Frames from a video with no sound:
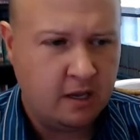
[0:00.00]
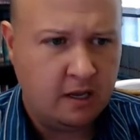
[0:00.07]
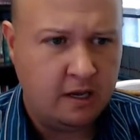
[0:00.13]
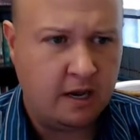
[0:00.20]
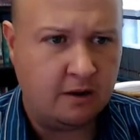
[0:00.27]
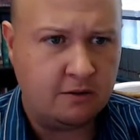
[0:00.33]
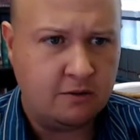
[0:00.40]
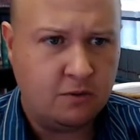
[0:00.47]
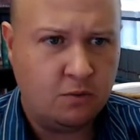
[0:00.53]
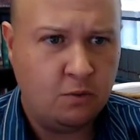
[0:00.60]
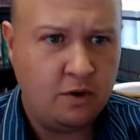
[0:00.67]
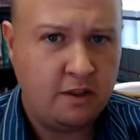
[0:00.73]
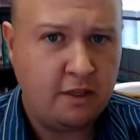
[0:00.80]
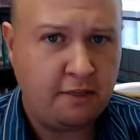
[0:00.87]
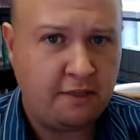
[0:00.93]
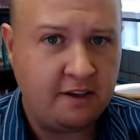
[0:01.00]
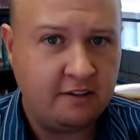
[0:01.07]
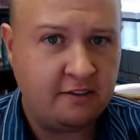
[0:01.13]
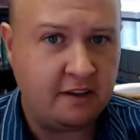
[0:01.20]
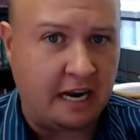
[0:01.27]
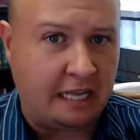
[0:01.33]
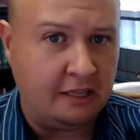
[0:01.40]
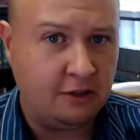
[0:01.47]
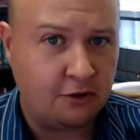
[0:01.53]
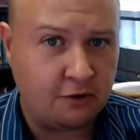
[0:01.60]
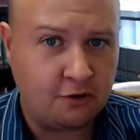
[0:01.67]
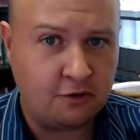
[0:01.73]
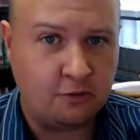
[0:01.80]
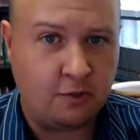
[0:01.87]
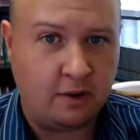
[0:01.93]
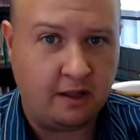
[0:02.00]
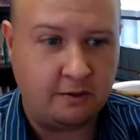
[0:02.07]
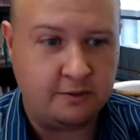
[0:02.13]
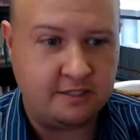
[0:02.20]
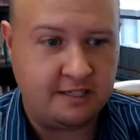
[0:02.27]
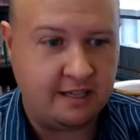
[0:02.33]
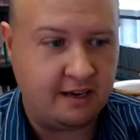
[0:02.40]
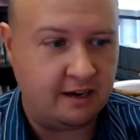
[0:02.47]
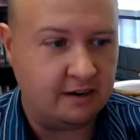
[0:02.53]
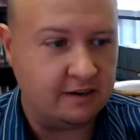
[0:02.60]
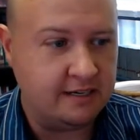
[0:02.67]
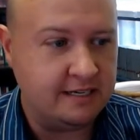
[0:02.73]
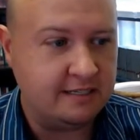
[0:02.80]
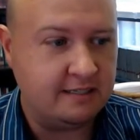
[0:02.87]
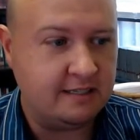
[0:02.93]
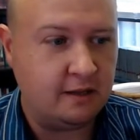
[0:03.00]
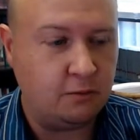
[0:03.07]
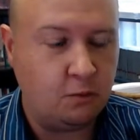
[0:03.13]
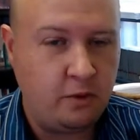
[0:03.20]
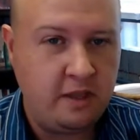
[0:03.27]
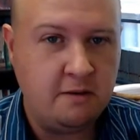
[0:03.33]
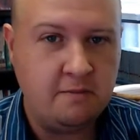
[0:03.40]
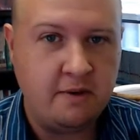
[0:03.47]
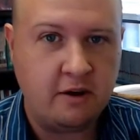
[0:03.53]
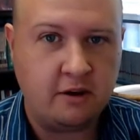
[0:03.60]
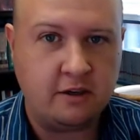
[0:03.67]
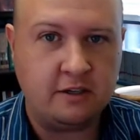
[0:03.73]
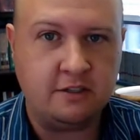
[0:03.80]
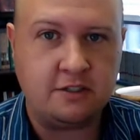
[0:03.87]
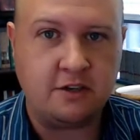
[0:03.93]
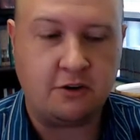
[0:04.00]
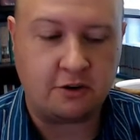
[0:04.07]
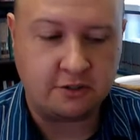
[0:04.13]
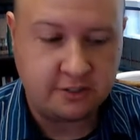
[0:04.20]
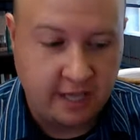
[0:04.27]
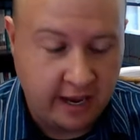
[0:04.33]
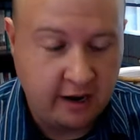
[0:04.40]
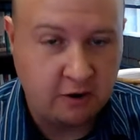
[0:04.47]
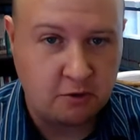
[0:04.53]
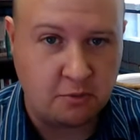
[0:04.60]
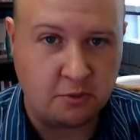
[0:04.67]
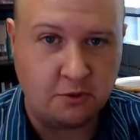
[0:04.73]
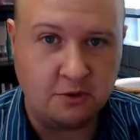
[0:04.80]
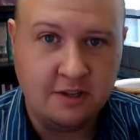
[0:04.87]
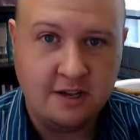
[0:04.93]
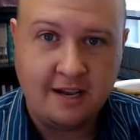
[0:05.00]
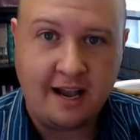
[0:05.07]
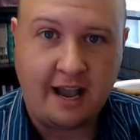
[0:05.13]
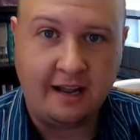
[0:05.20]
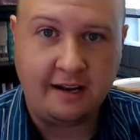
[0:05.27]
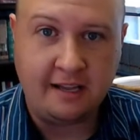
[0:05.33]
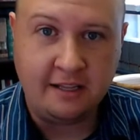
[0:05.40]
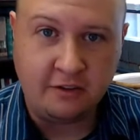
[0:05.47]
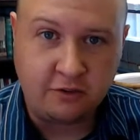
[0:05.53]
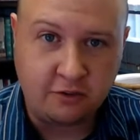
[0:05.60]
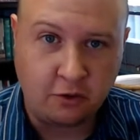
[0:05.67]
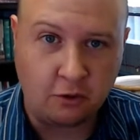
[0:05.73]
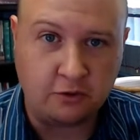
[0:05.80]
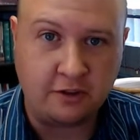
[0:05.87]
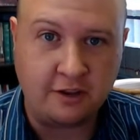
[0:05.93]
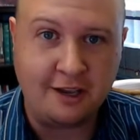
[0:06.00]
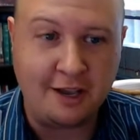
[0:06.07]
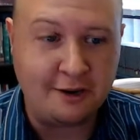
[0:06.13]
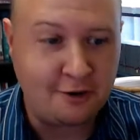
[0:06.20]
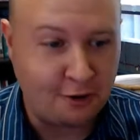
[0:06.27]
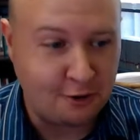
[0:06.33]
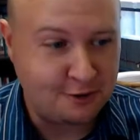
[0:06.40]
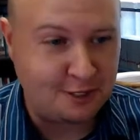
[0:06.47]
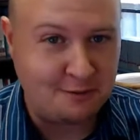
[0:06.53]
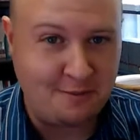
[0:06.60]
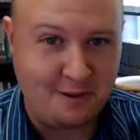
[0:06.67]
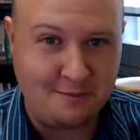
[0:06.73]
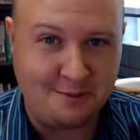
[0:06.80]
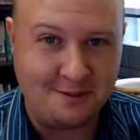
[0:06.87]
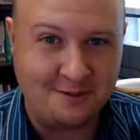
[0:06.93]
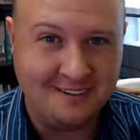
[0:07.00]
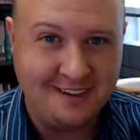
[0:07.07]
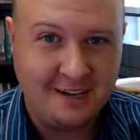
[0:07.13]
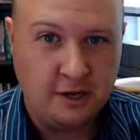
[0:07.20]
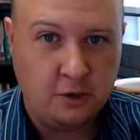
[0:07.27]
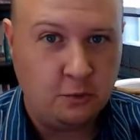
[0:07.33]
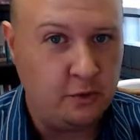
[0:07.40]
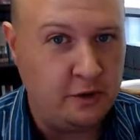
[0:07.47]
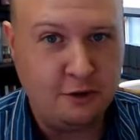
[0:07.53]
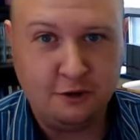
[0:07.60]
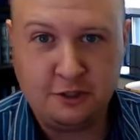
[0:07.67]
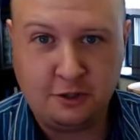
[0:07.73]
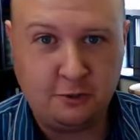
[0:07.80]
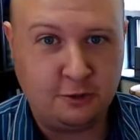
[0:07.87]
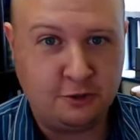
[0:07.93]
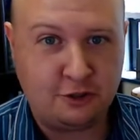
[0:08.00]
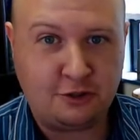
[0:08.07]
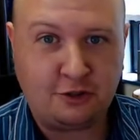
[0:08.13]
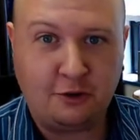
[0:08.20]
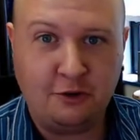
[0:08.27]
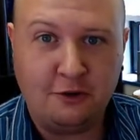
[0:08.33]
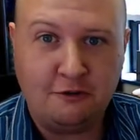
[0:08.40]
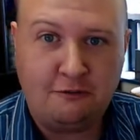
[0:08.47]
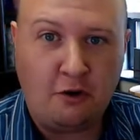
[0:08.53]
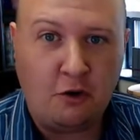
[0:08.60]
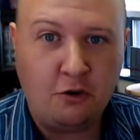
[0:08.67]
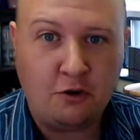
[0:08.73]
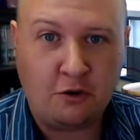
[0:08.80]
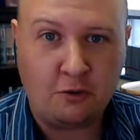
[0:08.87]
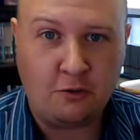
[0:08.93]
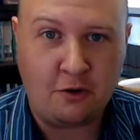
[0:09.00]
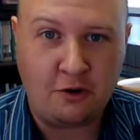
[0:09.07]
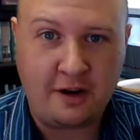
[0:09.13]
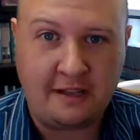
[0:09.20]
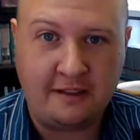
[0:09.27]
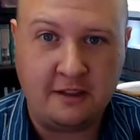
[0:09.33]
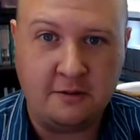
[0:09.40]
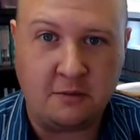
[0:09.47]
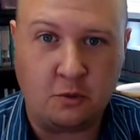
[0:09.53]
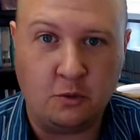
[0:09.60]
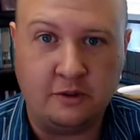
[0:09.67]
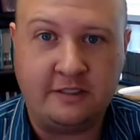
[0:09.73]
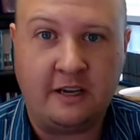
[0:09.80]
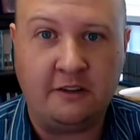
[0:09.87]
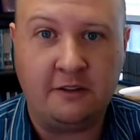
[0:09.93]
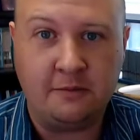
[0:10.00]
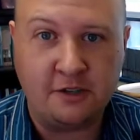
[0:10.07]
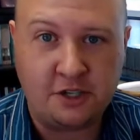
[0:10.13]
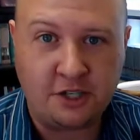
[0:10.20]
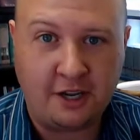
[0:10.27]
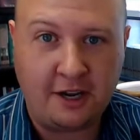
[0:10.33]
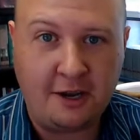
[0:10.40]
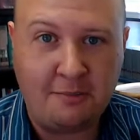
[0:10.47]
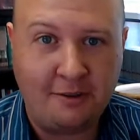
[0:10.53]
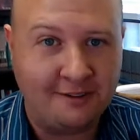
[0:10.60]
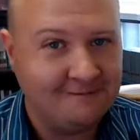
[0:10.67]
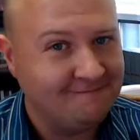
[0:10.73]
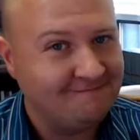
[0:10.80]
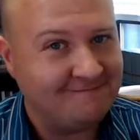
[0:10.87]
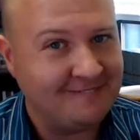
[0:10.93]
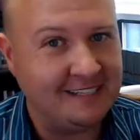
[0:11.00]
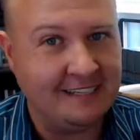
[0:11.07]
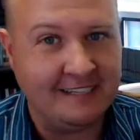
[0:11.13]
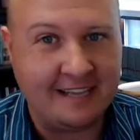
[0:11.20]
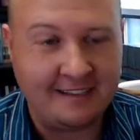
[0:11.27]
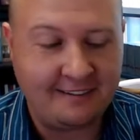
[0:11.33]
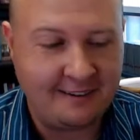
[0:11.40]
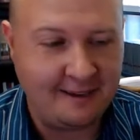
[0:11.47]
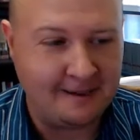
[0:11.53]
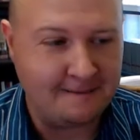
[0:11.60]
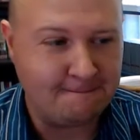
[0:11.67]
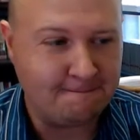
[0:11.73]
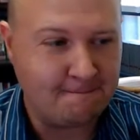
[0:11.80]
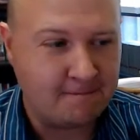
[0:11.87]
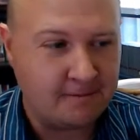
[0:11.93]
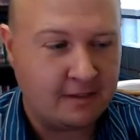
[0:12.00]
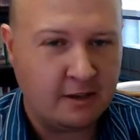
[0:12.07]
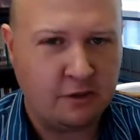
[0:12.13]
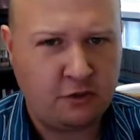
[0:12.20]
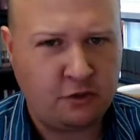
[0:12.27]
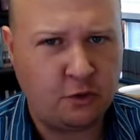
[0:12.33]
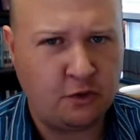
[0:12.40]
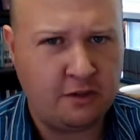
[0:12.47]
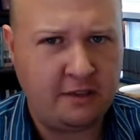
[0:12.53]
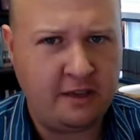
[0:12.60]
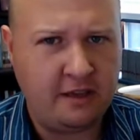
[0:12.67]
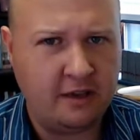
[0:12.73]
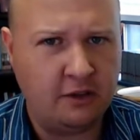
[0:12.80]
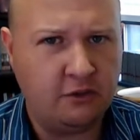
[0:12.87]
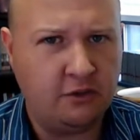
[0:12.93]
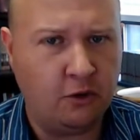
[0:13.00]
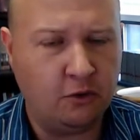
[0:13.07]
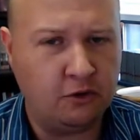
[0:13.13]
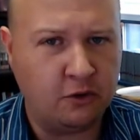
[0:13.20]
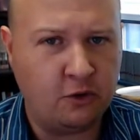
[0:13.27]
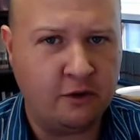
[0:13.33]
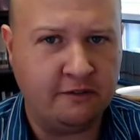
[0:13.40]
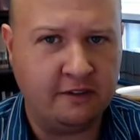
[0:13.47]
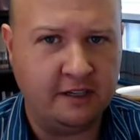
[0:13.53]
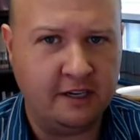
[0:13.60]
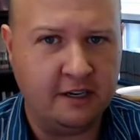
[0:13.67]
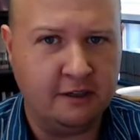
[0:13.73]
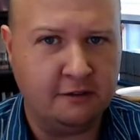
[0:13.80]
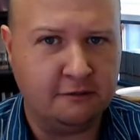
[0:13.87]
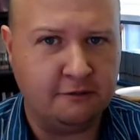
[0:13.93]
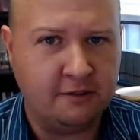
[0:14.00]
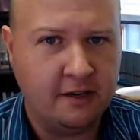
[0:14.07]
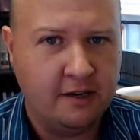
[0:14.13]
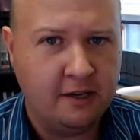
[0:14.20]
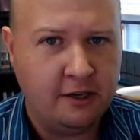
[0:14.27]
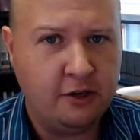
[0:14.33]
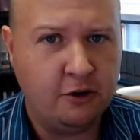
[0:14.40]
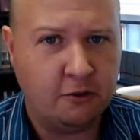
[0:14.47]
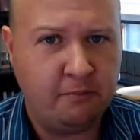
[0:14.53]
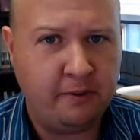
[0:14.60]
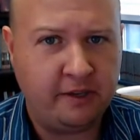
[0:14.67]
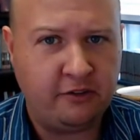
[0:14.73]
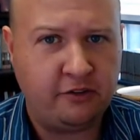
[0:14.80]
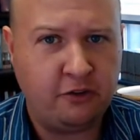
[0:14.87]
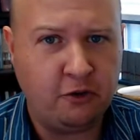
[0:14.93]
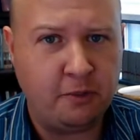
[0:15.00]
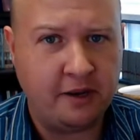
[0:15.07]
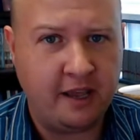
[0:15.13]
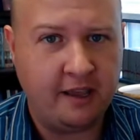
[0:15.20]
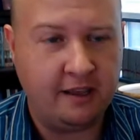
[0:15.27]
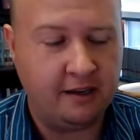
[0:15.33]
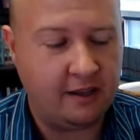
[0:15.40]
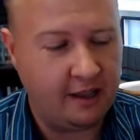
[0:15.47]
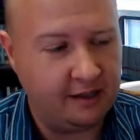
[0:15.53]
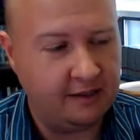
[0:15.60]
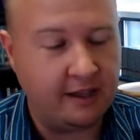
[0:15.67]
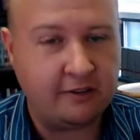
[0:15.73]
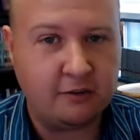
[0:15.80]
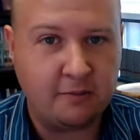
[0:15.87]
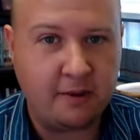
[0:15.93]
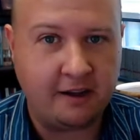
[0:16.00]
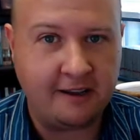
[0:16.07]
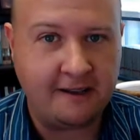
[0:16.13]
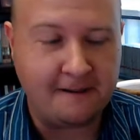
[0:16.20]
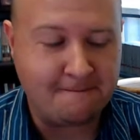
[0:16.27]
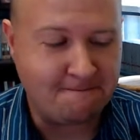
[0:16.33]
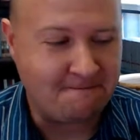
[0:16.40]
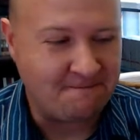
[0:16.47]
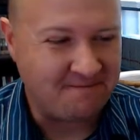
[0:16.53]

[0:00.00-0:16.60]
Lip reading: Now, one of the things that I learned while I was there is that we Americans are terrible at insulting and cursing people. We usually will just throw a vulgar word at them or we'll tell them to shut up. And then that's it. It's sort of the adult equivalent of you're a big stupid head, and that's about it.